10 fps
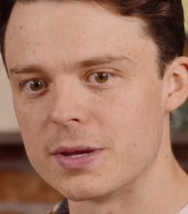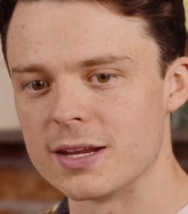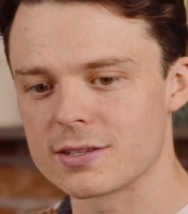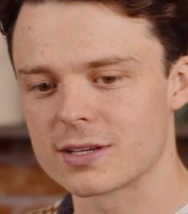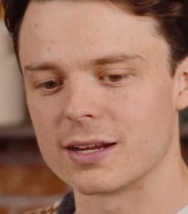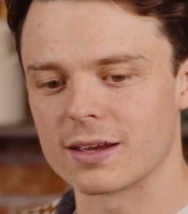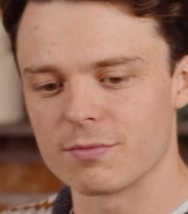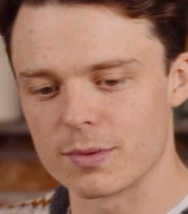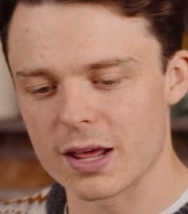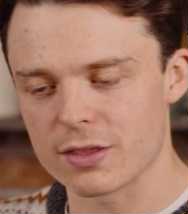minutes, going to give
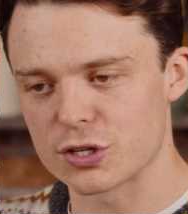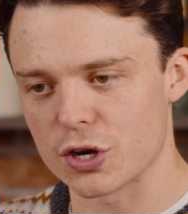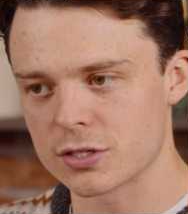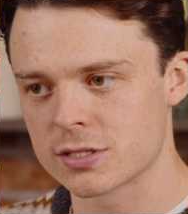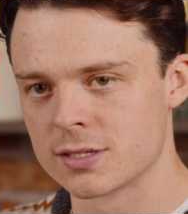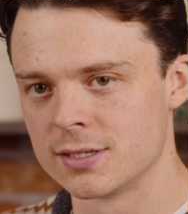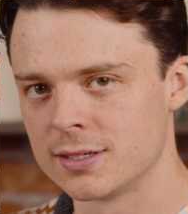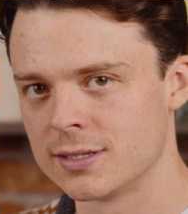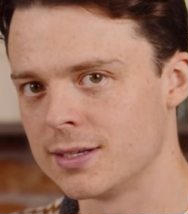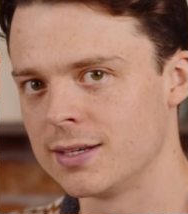them another toss.
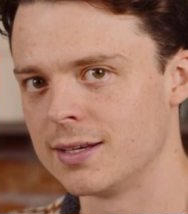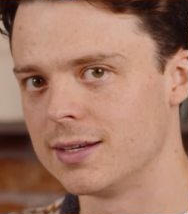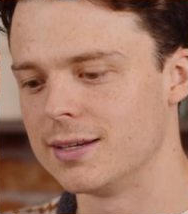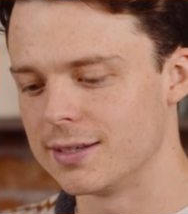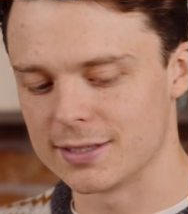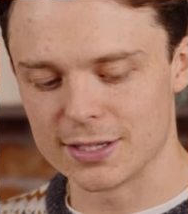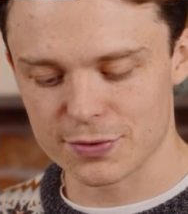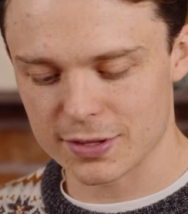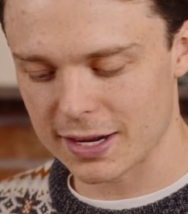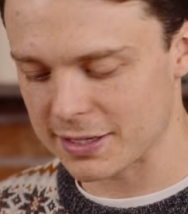See you
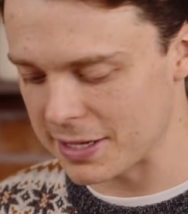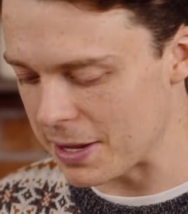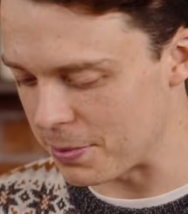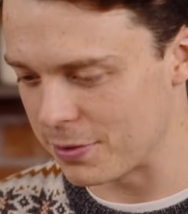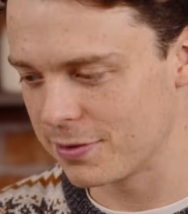for the next step.